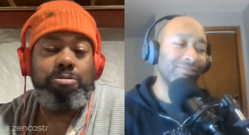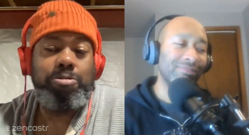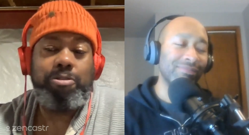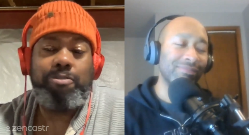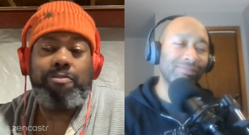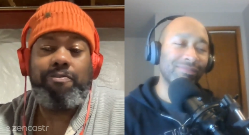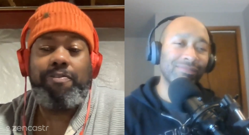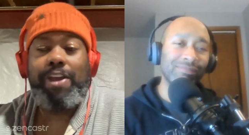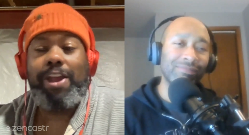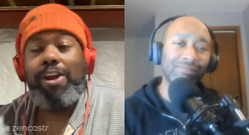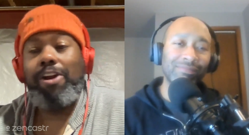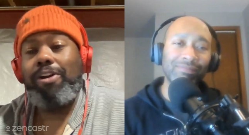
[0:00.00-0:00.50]
Speaker 1: rules
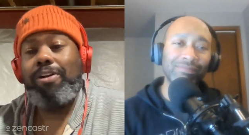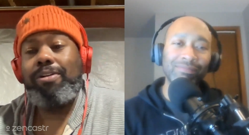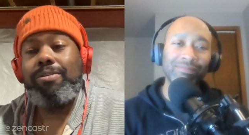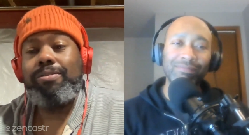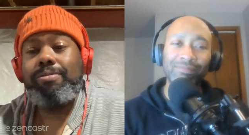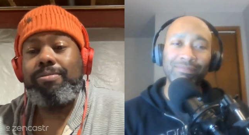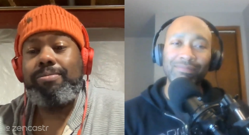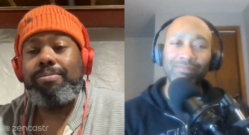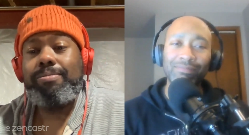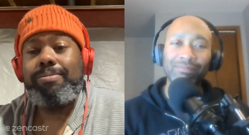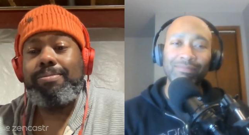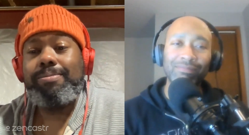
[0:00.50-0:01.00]
fair?
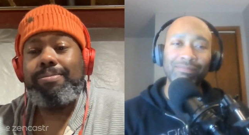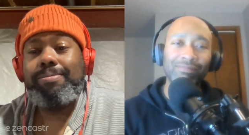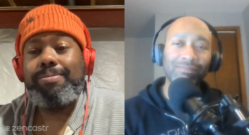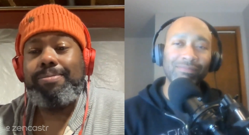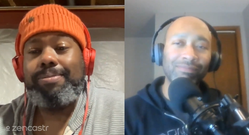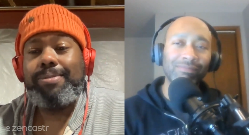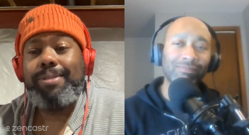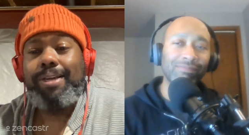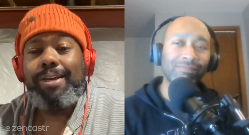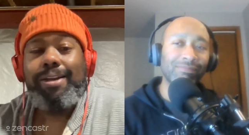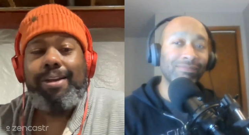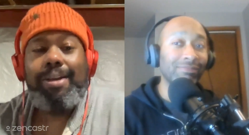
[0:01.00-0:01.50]

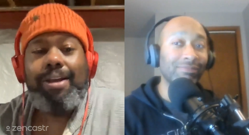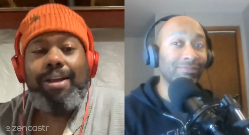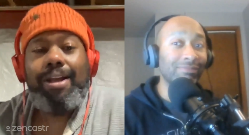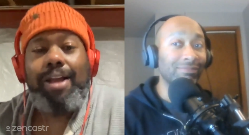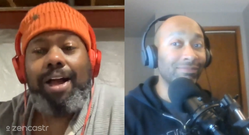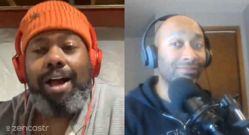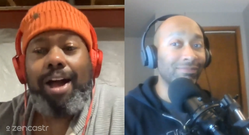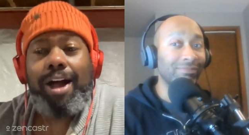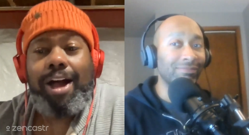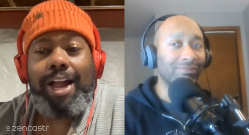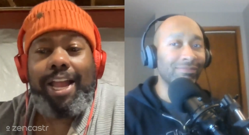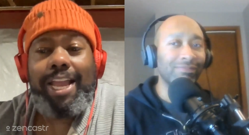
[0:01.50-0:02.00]

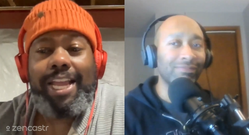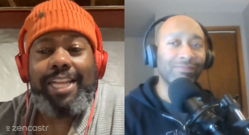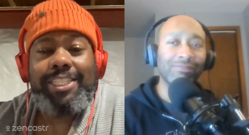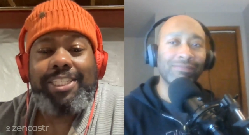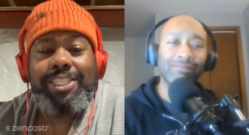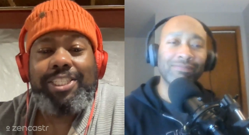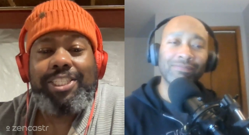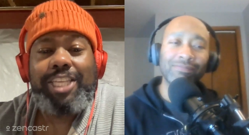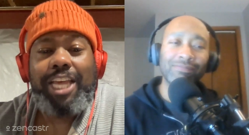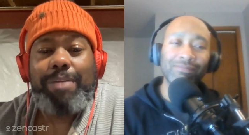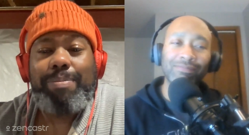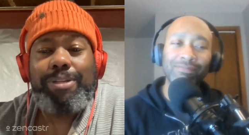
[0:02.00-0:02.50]
Uh, in
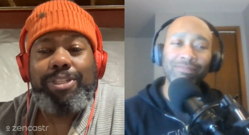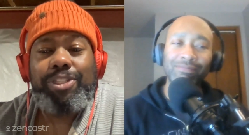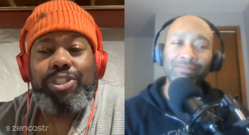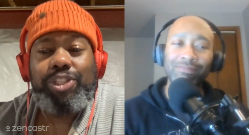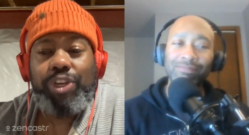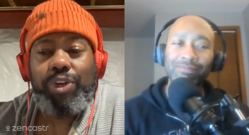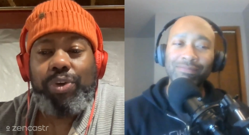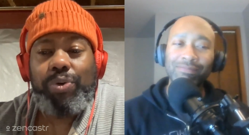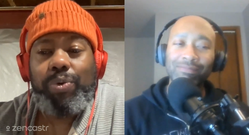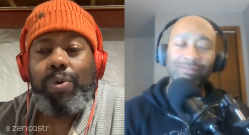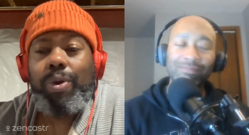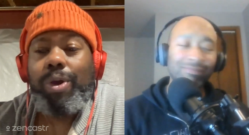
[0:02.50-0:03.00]
segment
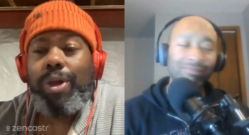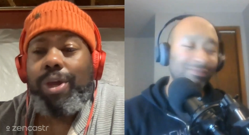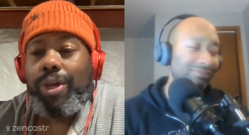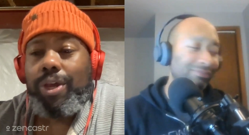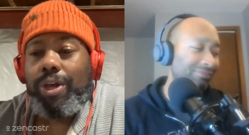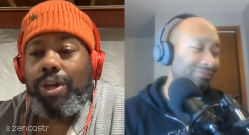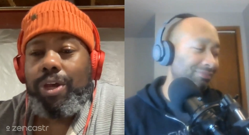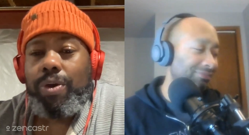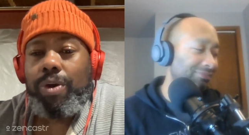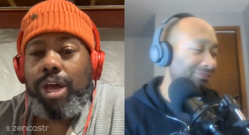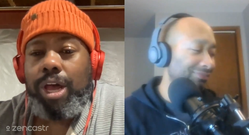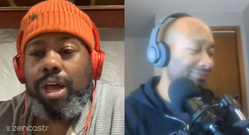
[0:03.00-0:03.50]
two,
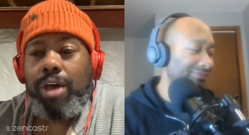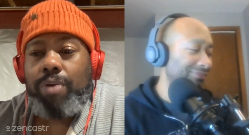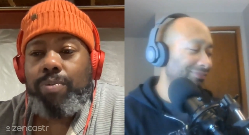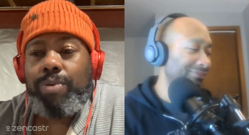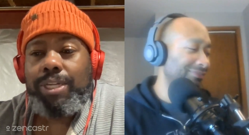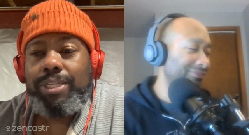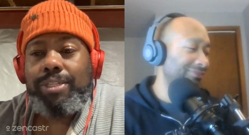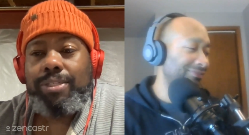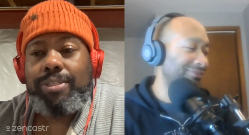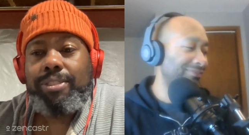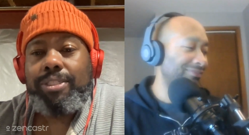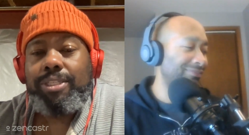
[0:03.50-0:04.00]
uh,
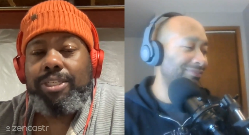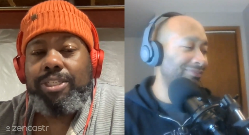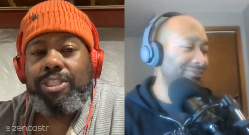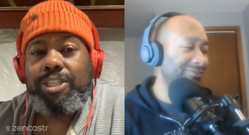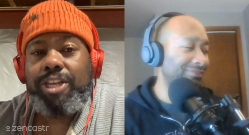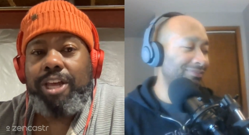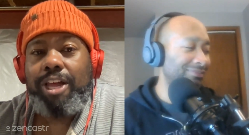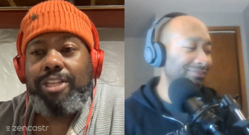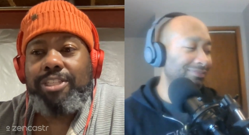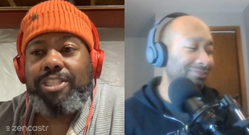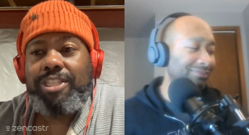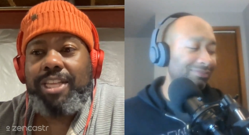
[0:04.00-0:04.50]
we
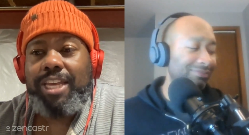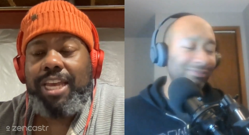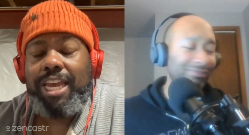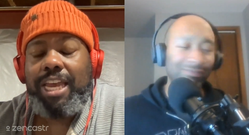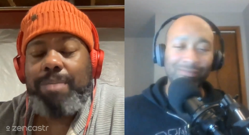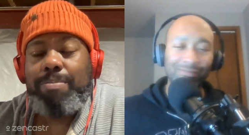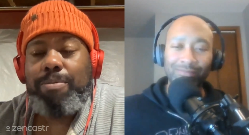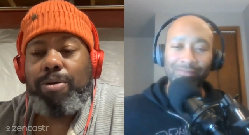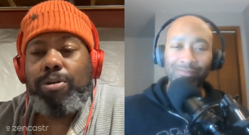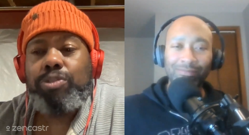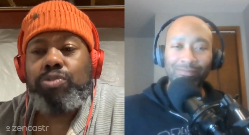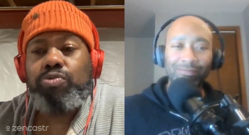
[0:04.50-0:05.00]
discussed
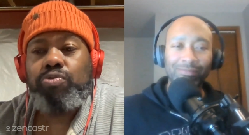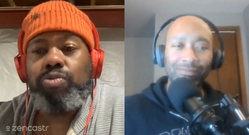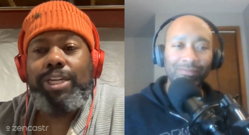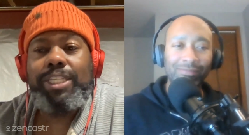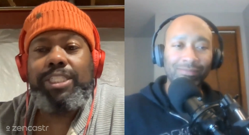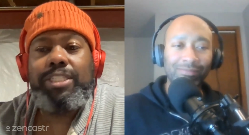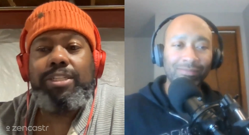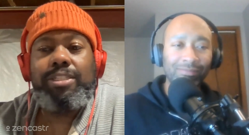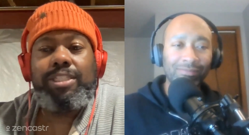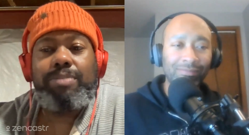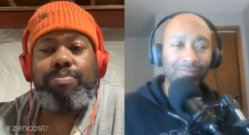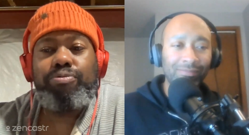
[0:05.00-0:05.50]
the most
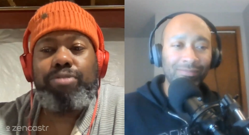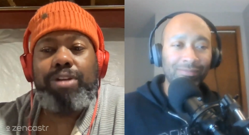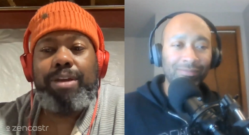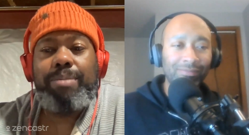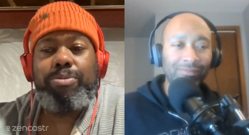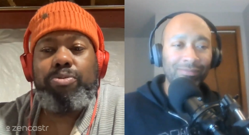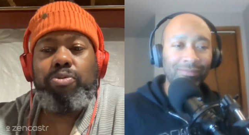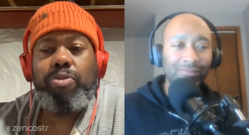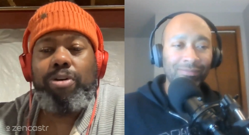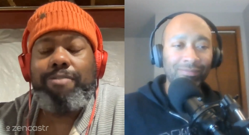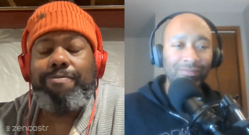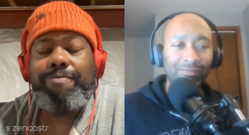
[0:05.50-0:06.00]
recent Supreme
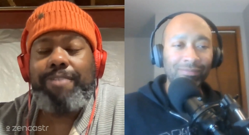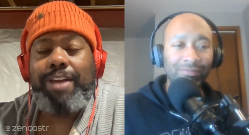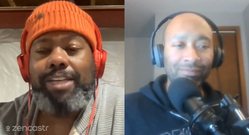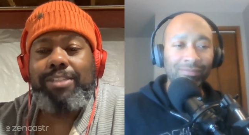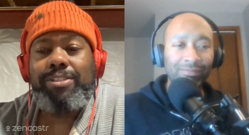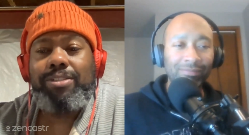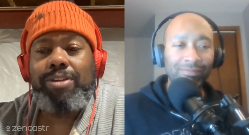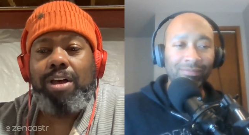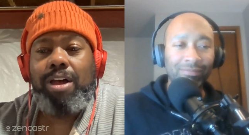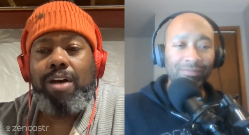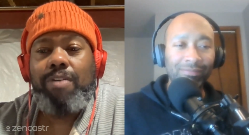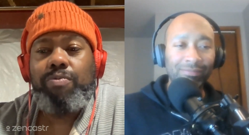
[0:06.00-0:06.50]
Court
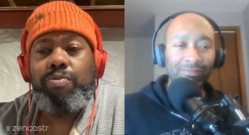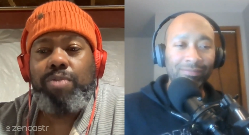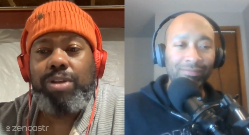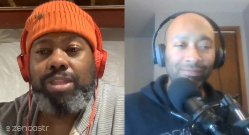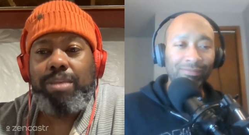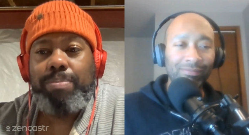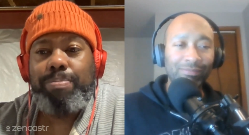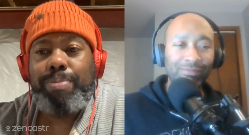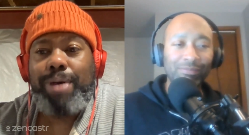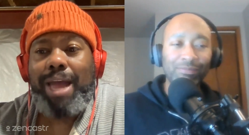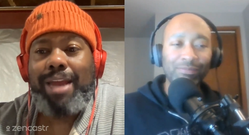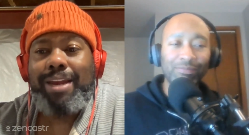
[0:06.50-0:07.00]
face off with
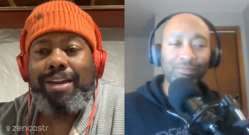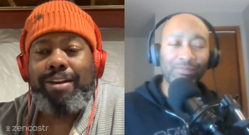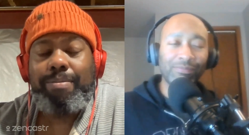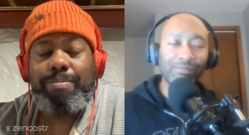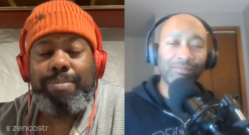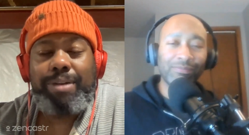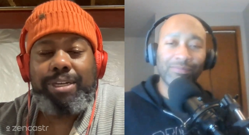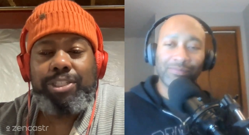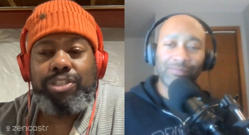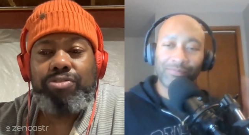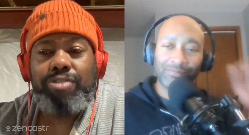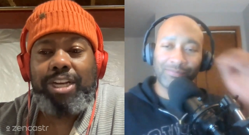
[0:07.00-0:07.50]
the Biden
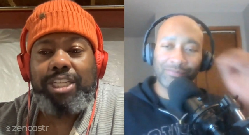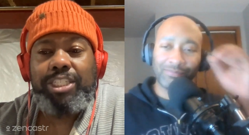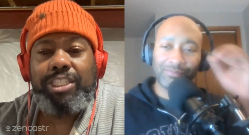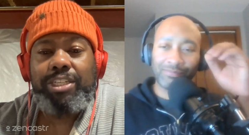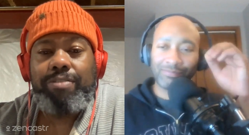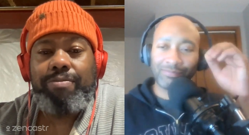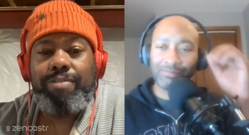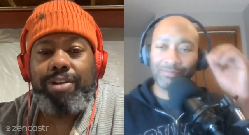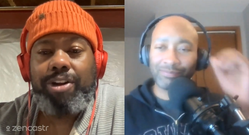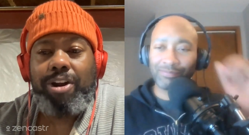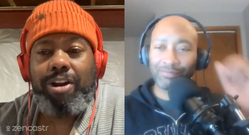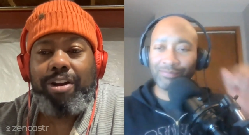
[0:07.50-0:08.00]

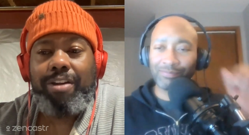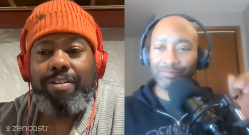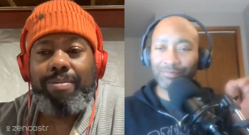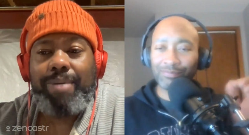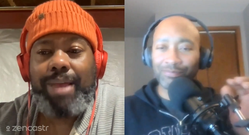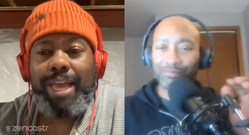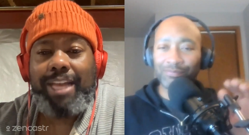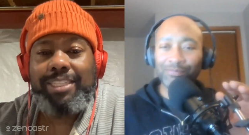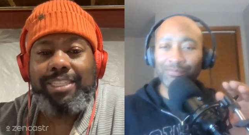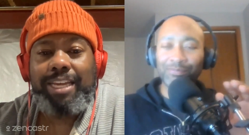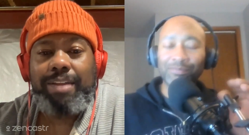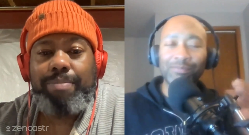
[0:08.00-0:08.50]
administration regarding
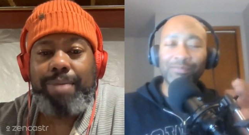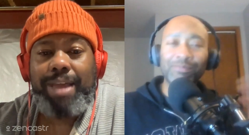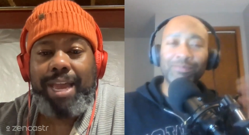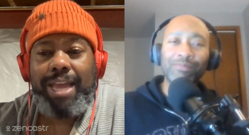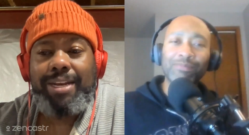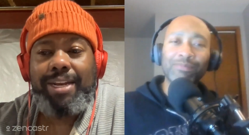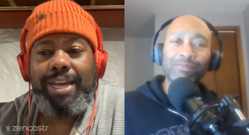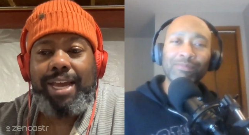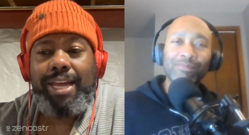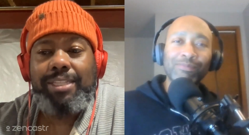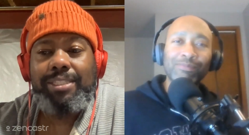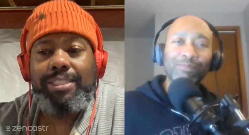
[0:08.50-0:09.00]
vaccine
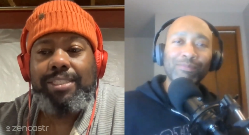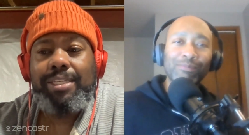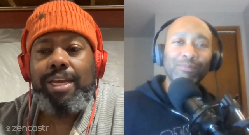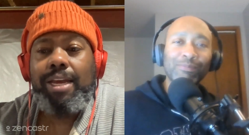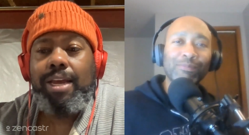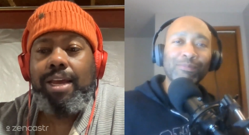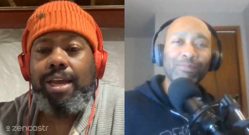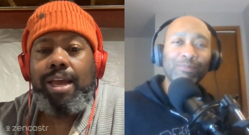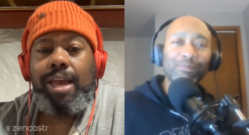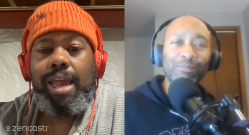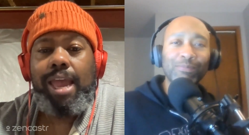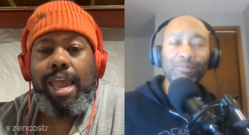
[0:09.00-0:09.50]
mandates.
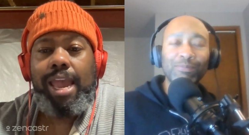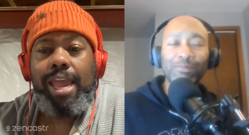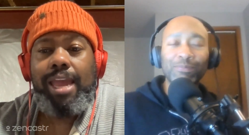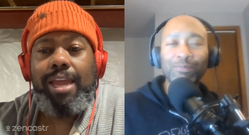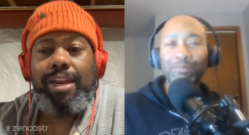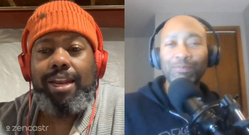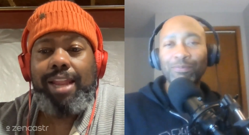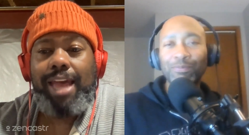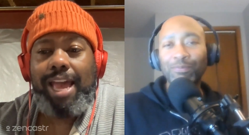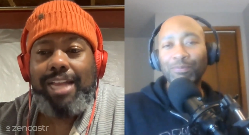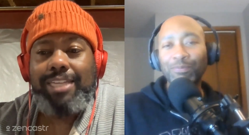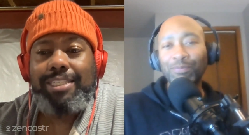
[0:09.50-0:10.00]

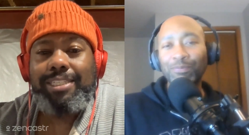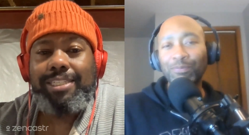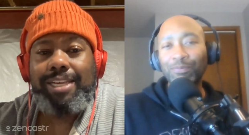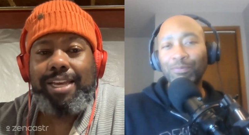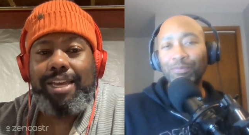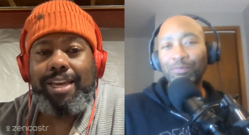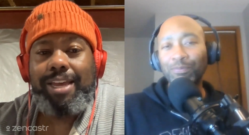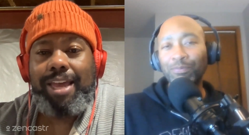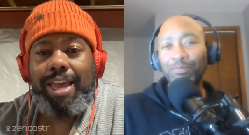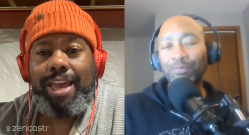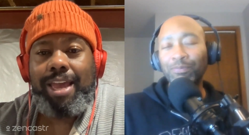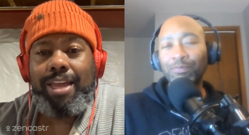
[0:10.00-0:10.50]
And
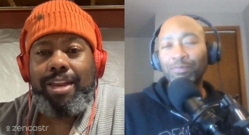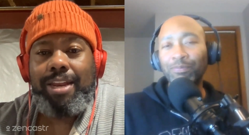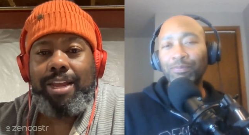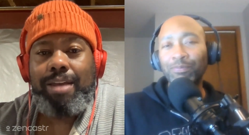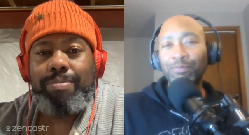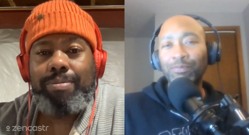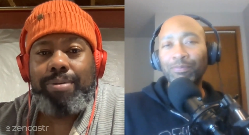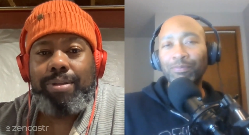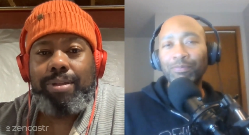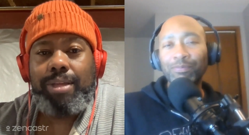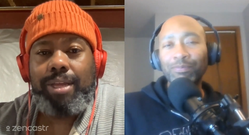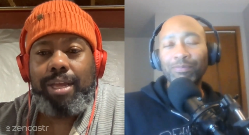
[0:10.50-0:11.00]
lastly, in uh,